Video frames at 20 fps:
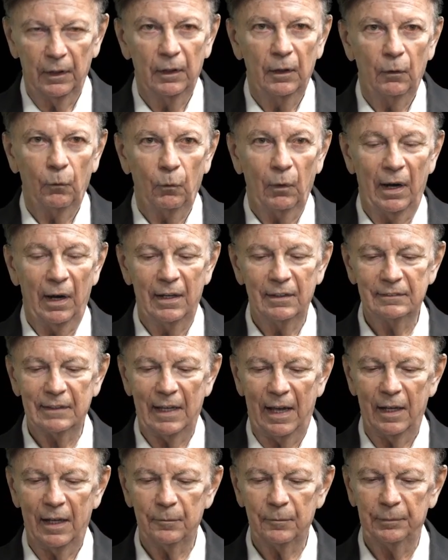Why is
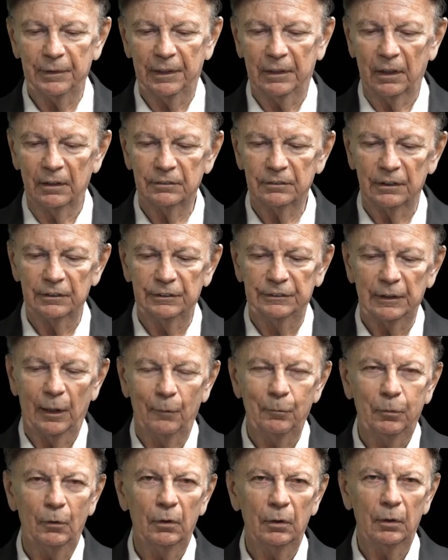that? Because a
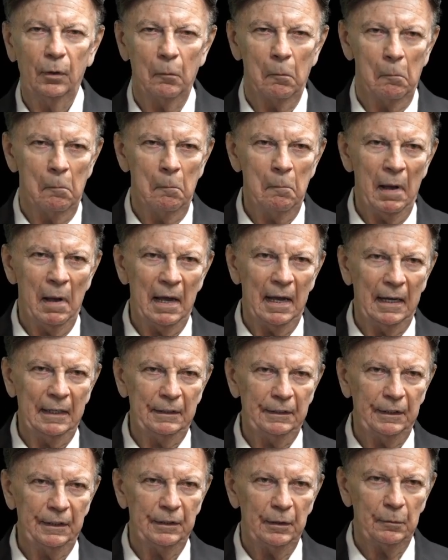double
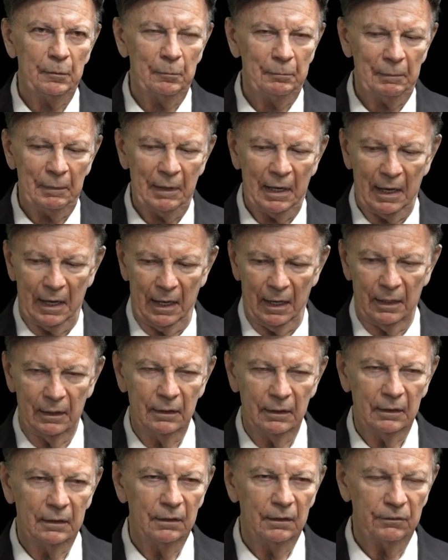minded
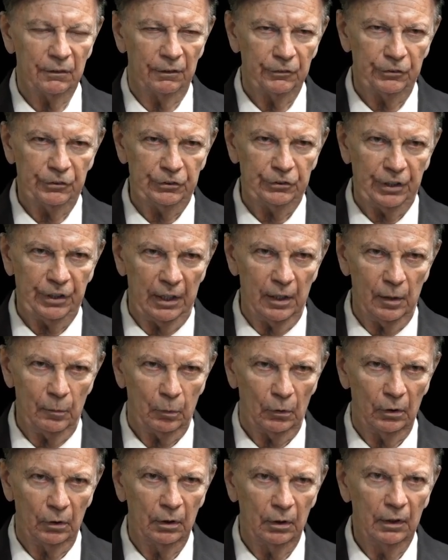man is
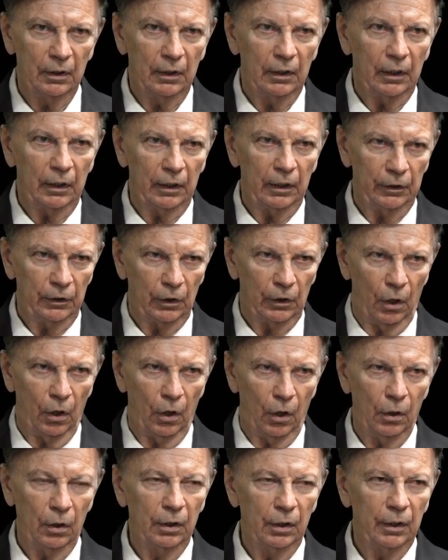unstable in
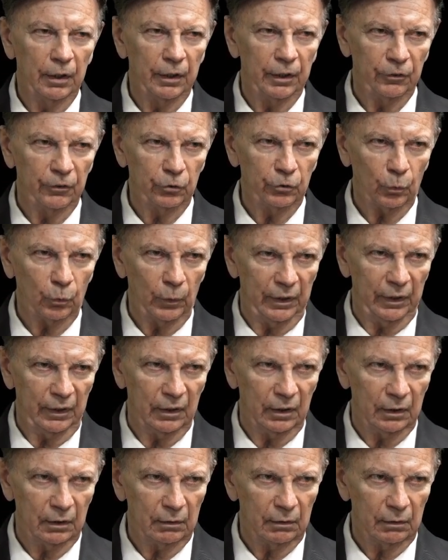all his ways.